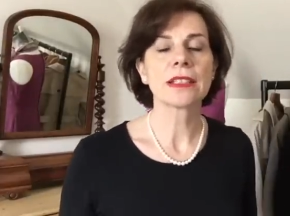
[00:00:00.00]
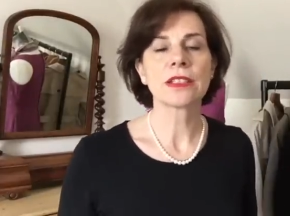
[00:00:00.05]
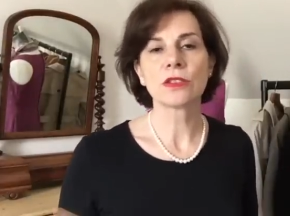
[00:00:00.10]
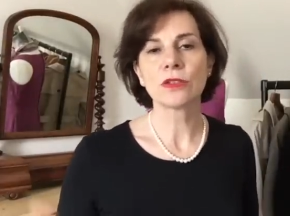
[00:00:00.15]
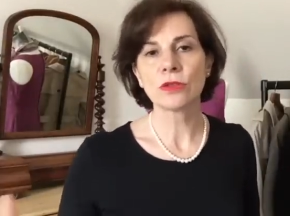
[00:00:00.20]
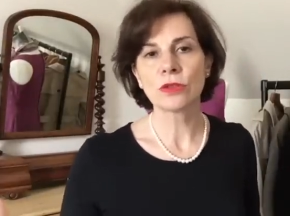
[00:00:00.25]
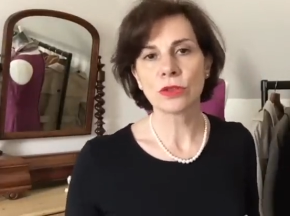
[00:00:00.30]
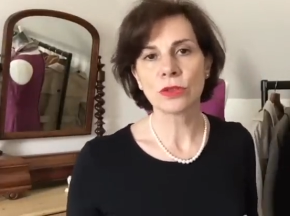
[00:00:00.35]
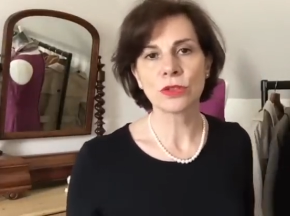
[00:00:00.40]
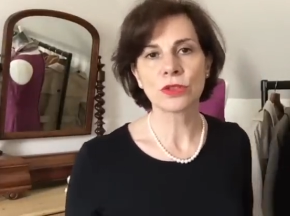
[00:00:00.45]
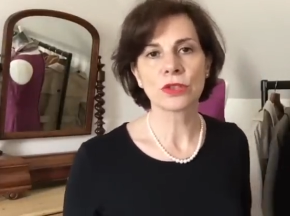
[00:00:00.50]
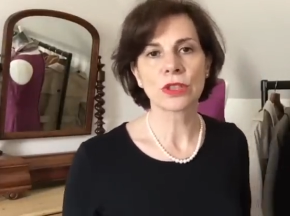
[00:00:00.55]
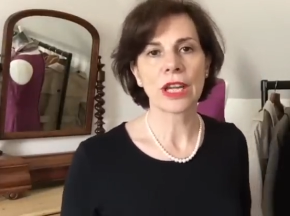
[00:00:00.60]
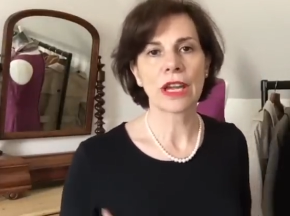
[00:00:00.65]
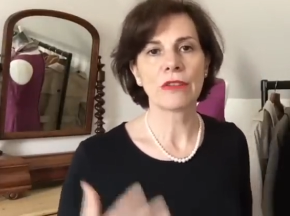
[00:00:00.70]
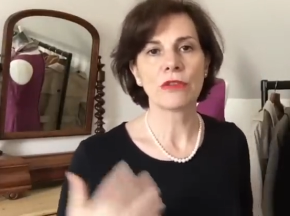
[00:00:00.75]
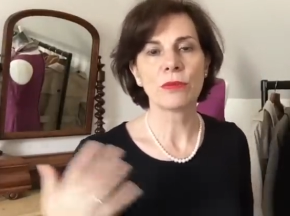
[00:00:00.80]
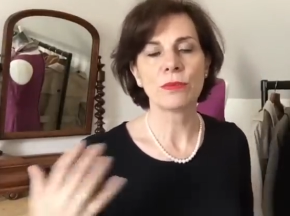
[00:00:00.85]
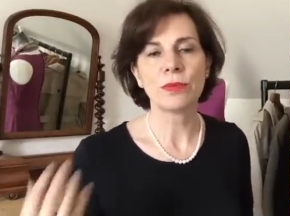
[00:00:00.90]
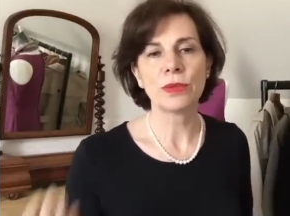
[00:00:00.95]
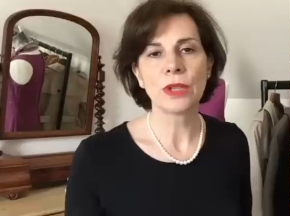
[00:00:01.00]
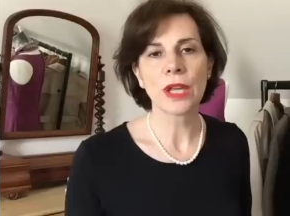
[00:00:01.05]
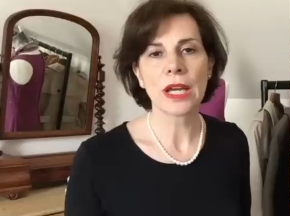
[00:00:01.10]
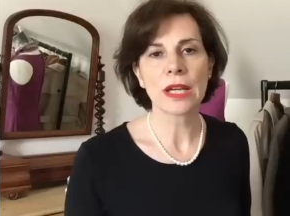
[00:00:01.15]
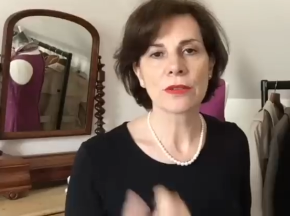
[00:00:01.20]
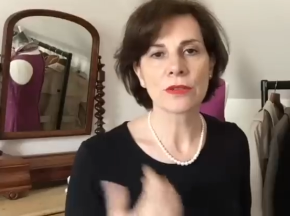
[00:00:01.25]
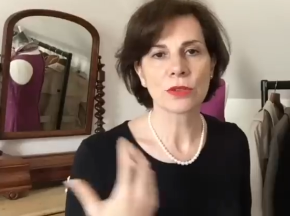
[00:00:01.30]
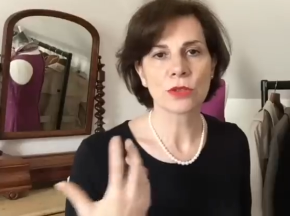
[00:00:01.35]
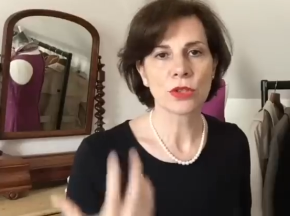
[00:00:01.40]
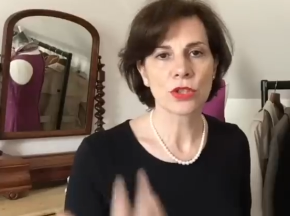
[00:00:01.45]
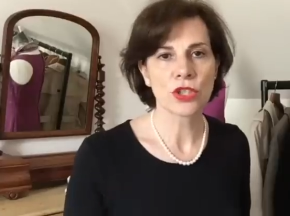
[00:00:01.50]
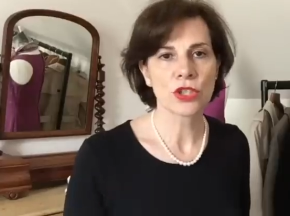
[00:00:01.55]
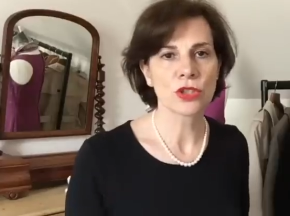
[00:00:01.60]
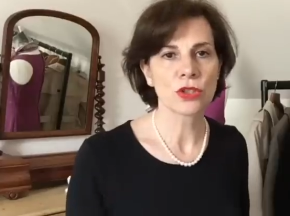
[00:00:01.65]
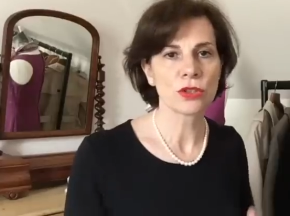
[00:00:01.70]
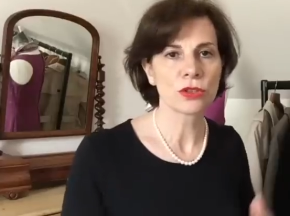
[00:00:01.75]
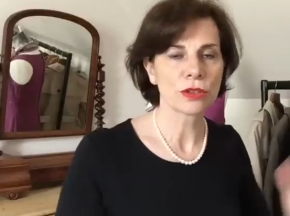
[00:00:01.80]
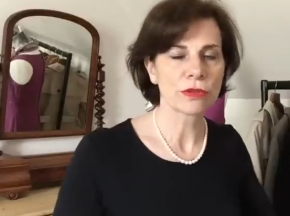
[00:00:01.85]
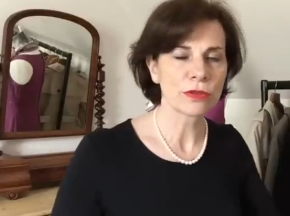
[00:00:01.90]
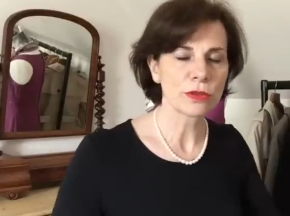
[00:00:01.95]
It's not good to have a blouse or a
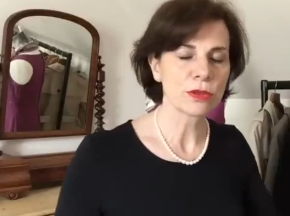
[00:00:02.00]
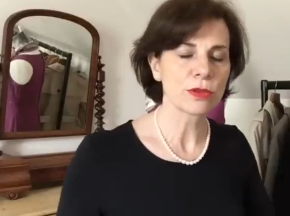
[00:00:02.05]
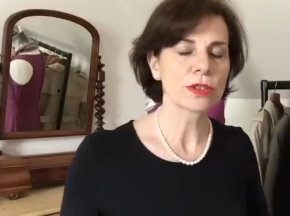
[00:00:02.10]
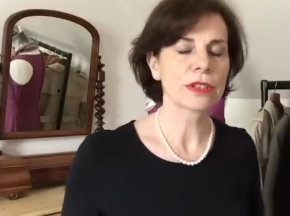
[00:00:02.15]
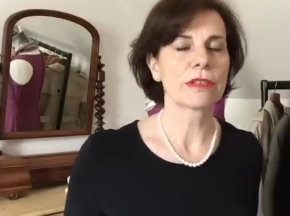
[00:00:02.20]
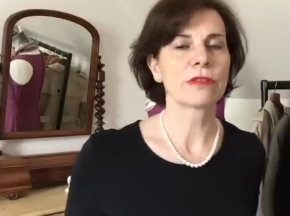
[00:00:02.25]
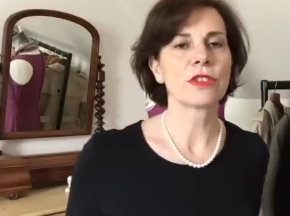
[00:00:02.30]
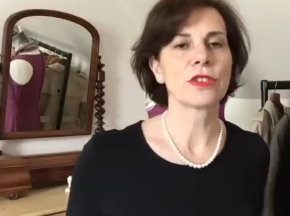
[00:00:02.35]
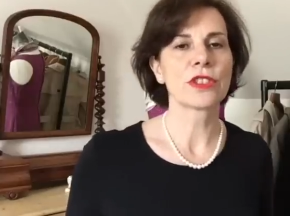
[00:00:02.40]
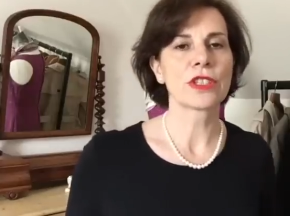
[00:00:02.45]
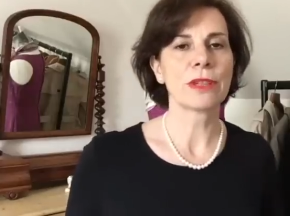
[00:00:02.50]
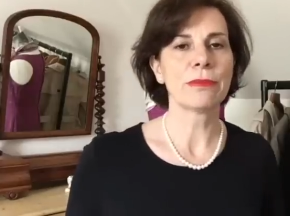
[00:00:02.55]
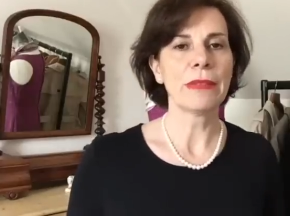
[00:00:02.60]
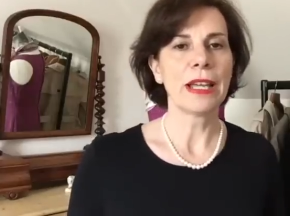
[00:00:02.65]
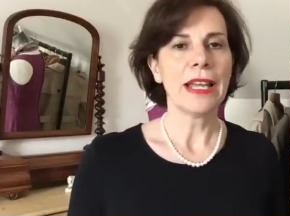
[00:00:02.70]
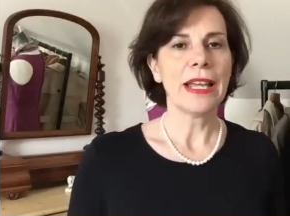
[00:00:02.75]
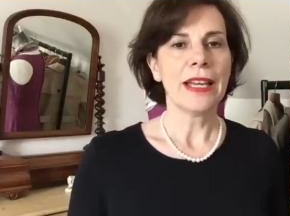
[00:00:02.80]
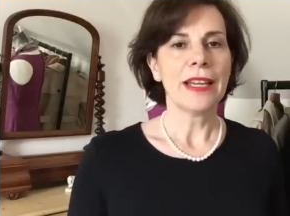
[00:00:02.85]
shirt, of course, I've got some.